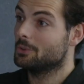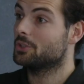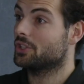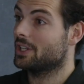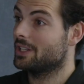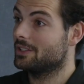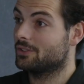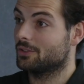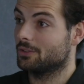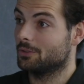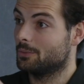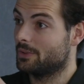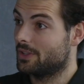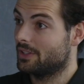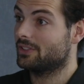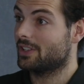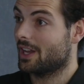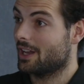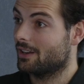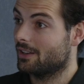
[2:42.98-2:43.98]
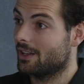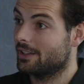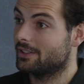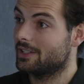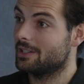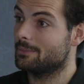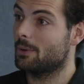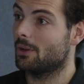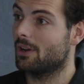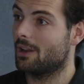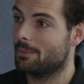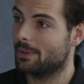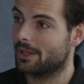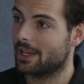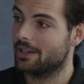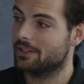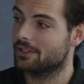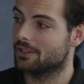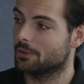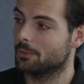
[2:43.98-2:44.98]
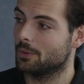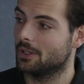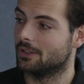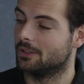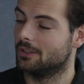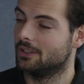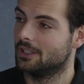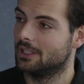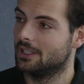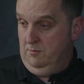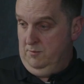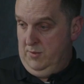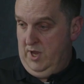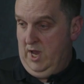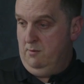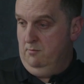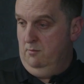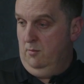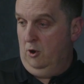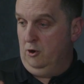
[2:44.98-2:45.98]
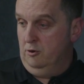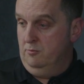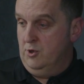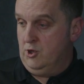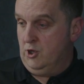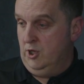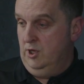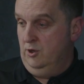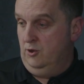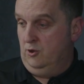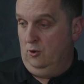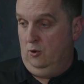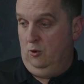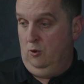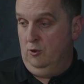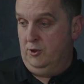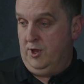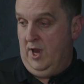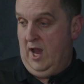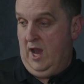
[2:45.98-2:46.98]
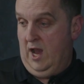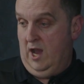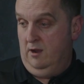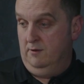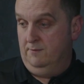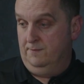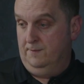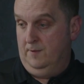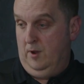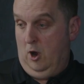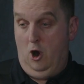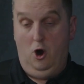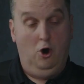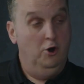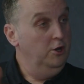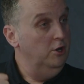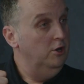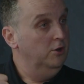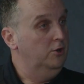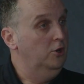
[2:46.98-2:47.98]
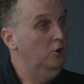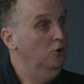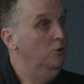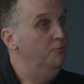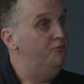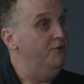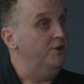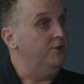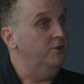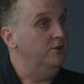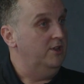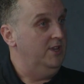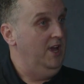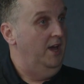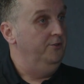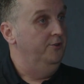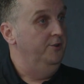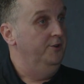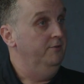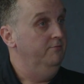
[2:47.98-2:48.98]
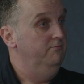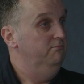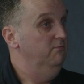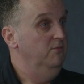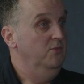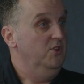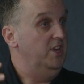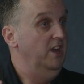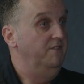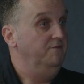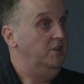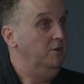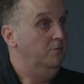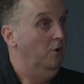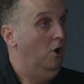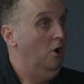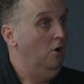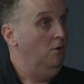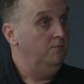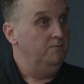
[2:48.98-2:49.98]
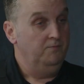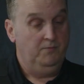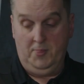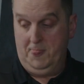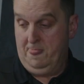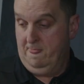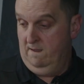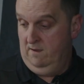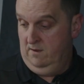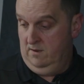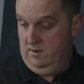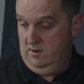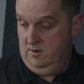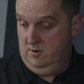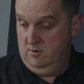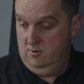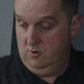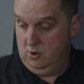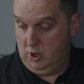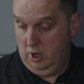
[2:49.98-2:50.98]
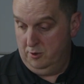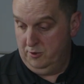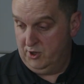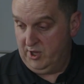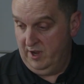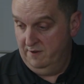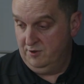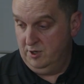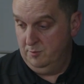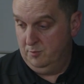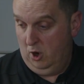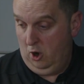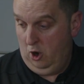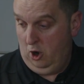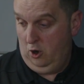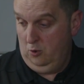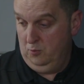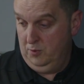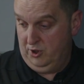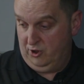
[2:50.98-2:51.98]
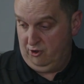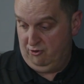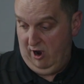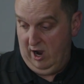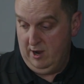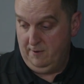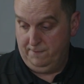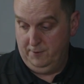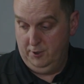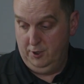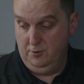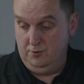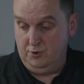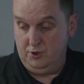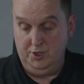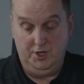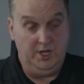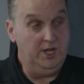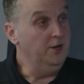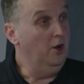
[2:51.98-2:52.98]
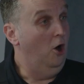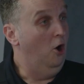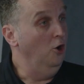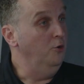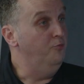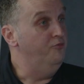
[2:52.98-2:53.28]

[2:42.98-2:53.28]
machine tool with this kind of deep hole application as well? Yeah, modern machine tools have higher coolant pressure standard, 70 bar. So the 70 ball with strike flutes, you need high